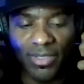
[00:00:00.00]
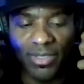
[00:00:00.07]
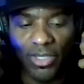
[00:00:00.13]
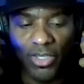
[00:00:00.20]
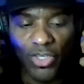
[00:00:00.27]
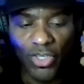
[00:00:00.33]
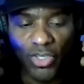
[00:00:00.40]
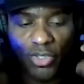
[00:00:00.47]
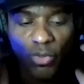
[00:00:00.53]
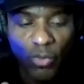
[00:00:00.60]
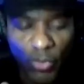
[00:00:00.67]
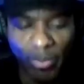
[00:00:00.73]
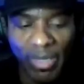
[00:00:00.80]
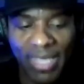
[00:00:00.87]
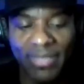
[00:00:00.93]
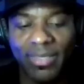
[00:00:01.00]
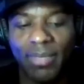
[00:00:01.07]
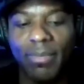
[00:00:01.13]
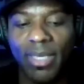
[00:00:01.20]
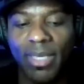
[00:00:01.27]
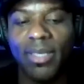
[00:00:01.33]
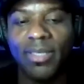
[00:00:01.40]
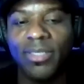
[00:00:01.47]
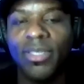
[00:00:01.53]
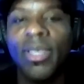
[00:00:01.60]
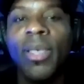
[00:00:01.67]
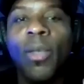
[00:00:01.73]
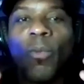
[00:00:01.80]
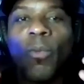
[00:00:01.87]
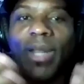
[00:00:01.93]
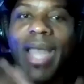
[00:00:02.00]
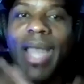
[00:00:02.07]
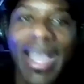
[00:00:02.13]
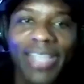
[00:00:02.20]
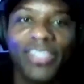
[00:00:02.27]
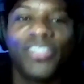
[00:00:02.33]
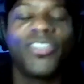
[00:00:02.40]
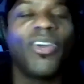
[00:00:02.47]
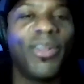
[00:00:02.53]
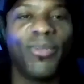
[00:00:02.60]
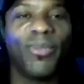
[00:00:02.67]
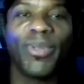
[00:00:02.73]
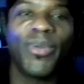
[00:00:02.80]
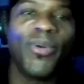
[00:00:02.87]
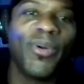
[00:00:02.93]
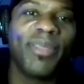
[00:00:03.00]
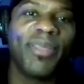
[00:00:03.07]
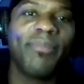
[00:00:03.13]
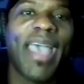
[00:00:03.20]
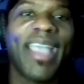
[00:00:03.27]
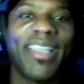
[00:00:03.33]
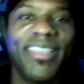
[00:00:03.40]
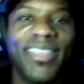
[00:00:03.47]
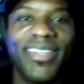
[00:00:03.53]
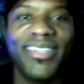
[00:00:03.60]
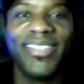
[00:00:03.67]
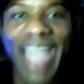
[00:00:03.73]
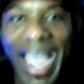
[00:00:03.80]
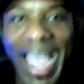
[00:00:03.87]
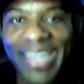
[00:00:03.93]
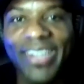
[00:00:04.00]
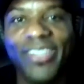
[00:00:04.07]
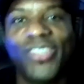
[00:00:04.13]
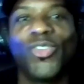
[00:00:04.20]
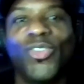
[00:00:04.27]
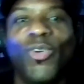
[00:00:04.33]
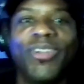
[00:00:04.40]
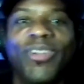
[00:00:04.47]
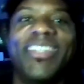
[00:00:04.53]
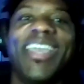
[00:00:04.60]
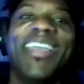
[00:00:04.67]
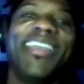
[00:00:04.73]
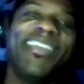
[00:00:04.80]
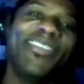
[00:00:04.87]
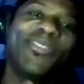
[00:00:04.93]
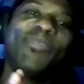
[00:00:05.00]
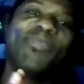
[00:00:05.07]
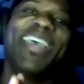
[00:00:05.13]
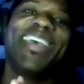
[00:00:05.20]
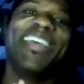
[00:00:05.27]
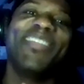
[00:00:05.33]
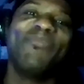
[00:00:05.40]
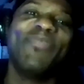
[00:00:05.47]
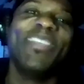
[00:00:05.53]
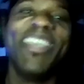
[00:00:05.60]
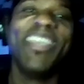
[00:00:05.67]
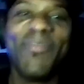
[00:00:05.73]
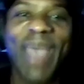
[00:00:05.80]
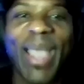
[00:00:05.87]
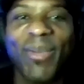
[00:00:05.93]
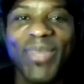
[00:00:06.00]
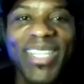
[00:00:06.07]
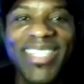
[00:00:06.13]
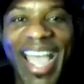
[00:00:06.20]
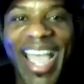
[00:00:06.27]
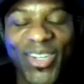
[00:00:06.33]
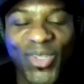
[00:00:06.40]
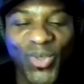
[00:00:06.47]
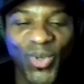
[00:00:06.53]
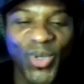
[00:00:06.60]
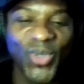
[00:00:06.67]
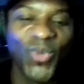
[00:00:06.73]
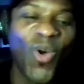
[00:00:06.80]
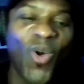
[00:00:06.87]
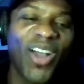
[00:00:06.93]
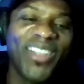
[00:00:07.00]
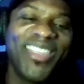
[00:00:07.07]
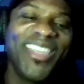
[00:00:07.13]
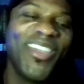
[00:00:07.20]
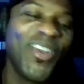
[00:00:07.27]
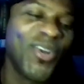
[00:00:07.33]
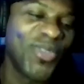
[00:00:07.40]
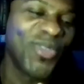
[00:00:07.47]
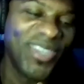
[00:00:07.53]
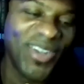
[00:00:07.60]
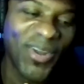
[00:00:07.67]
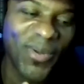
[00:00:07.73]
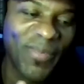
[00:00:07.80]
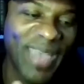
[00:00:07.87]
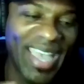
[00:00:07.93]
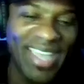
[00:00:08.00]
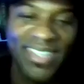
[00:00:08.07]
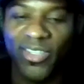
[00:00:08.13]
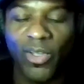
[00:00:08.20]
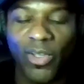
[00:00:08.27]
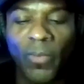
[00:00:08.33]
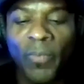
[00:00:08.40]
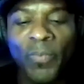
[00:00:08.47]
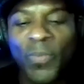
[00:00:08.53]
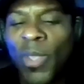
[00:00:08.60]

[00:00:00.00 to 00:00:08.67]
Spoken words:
huge blessing, because when I started recording back in the dinosaur days, man, back when the dinosaurs walked the earth, man. So,